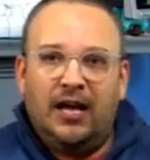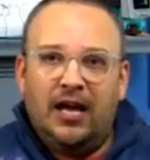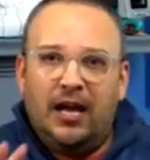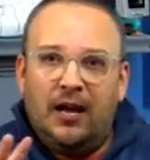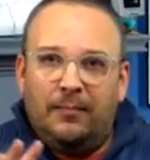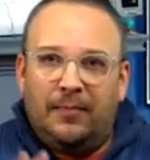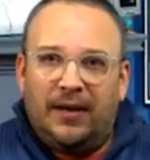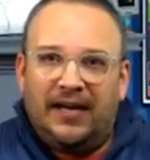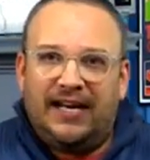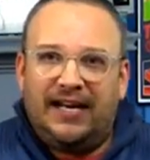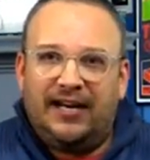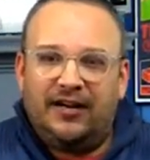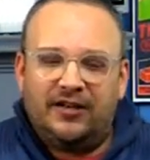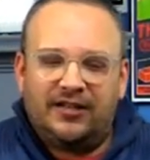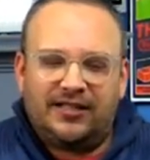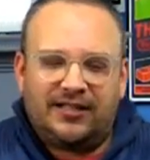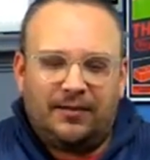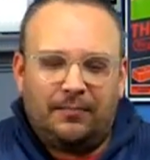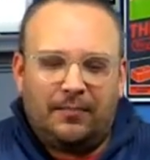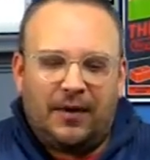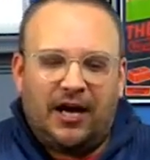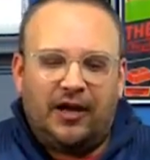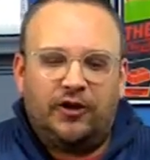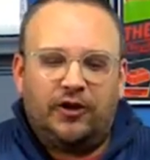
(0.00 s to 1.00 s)
But here's
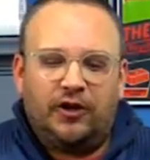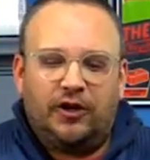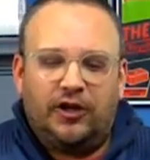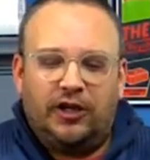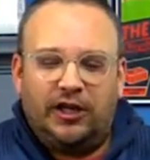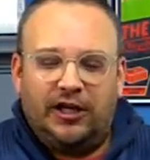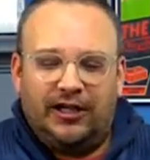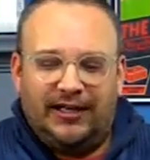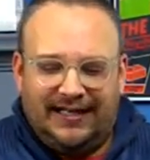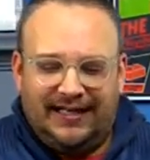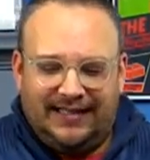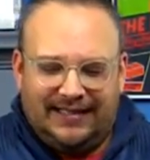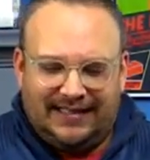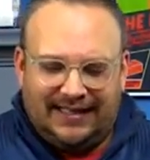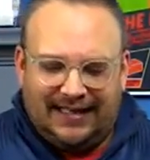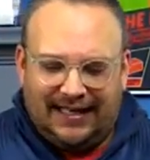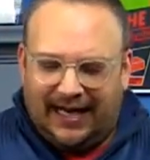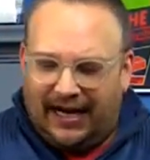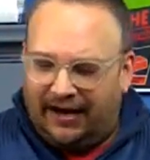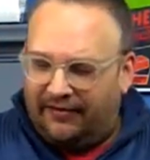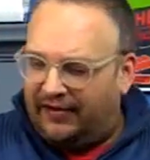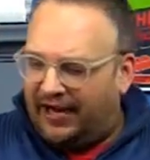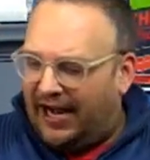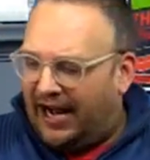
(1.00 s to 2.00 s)
some other goodies that
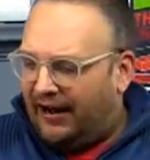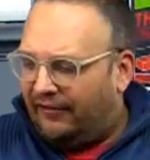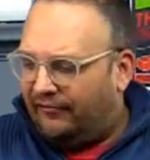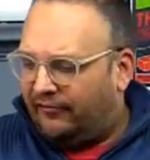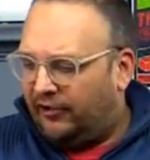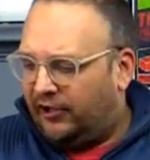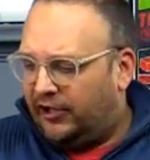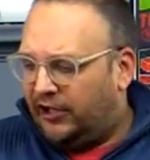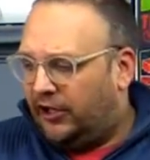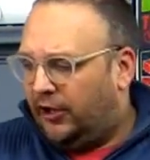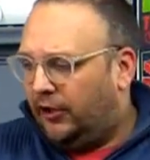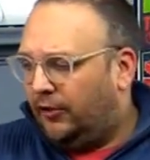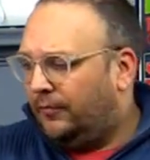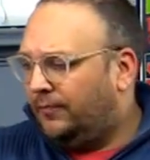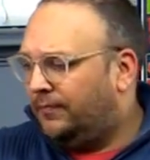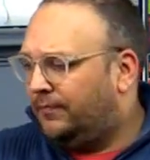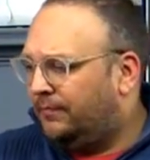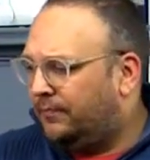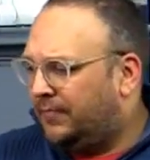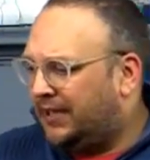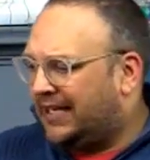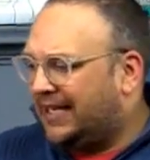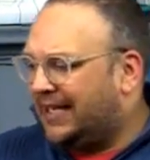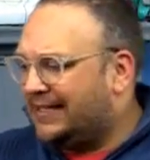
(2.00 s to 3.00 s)
I've got for you
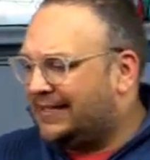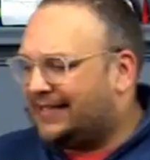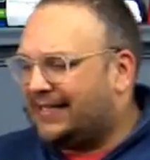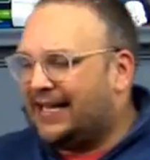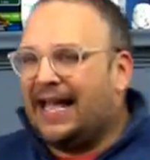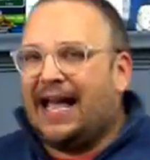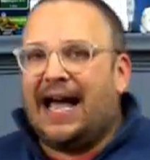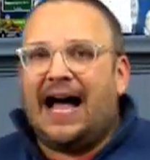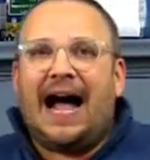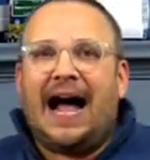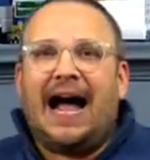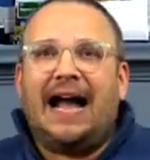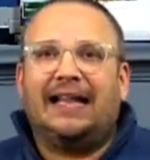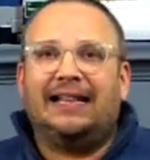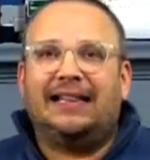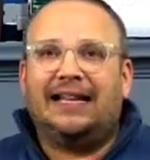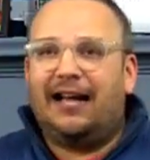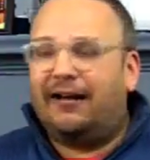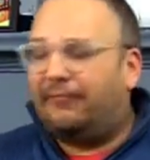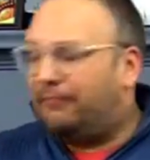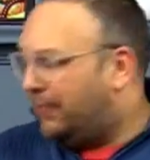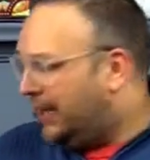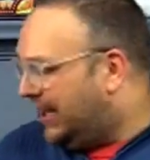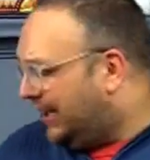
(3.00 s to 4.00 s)
because I
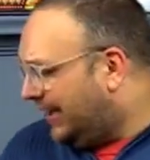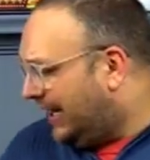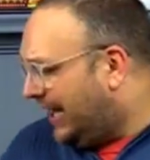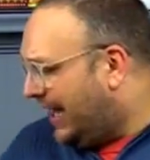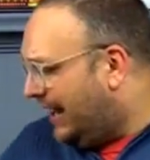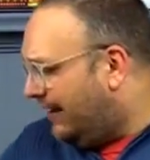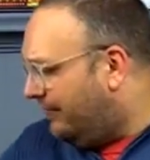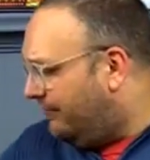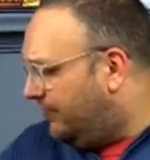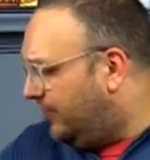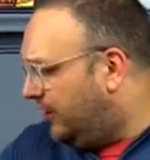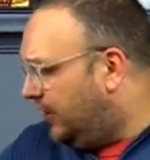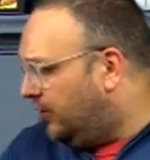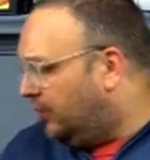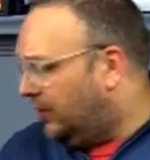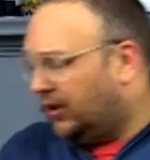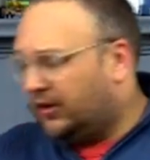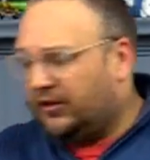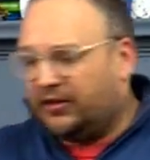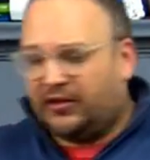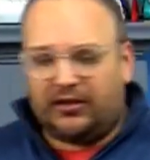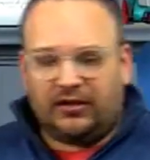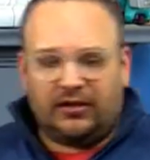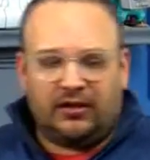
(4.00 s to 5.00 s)
love my live
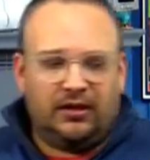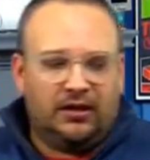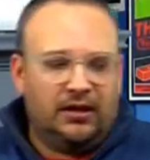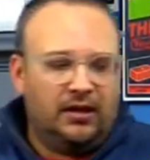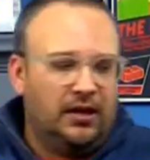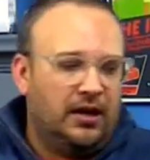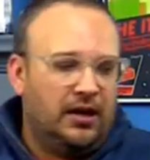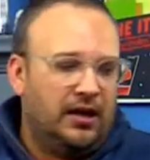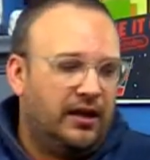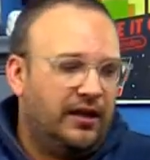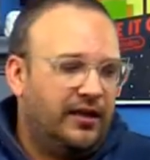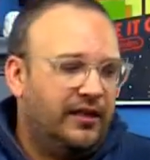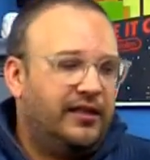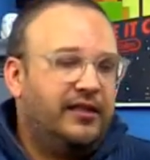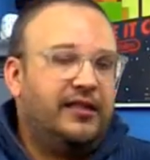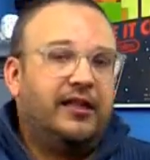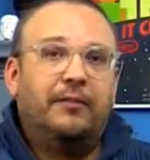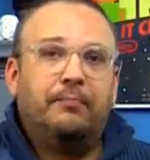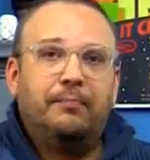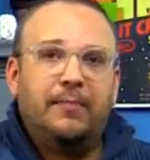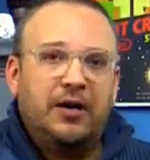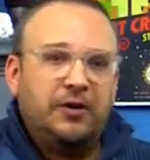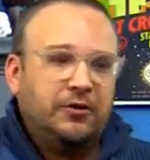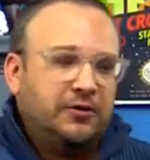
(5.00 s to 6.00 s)
viewers the
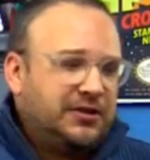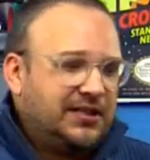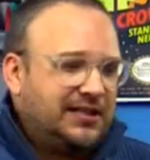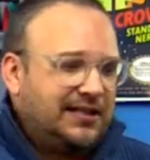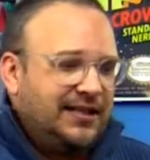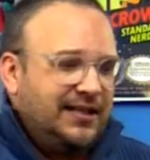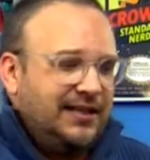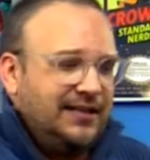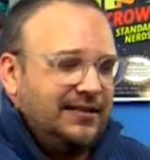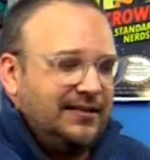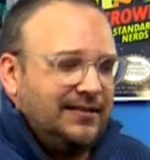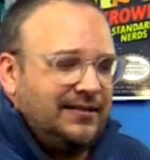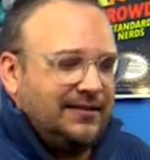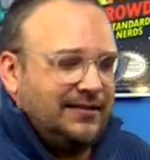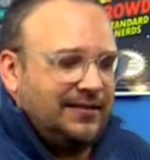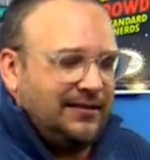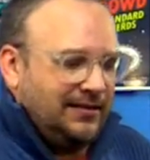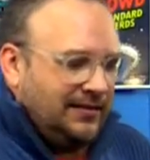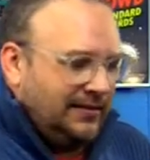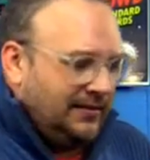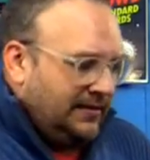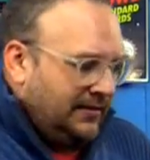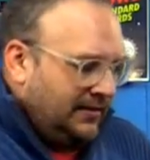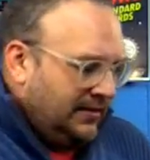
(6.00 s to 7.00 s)
mostest.
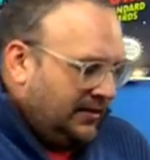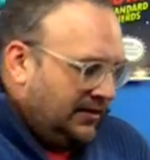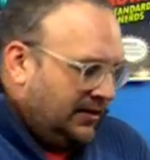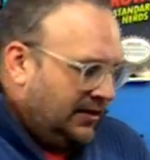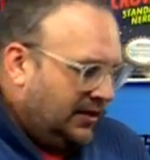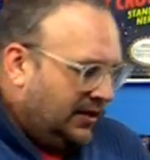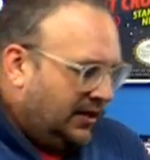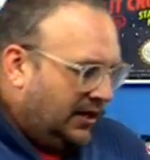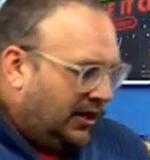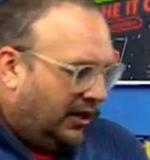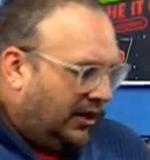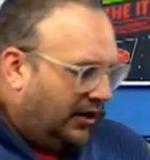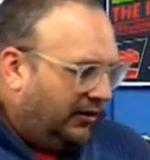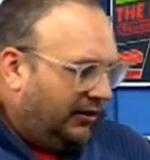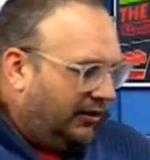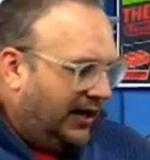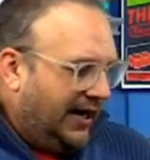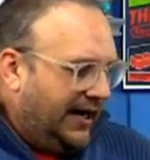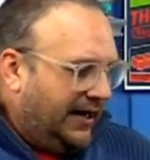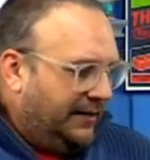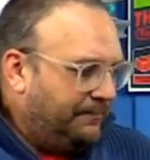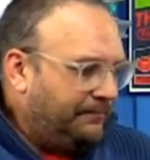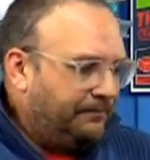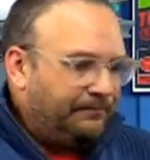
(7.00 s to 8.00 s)
All right.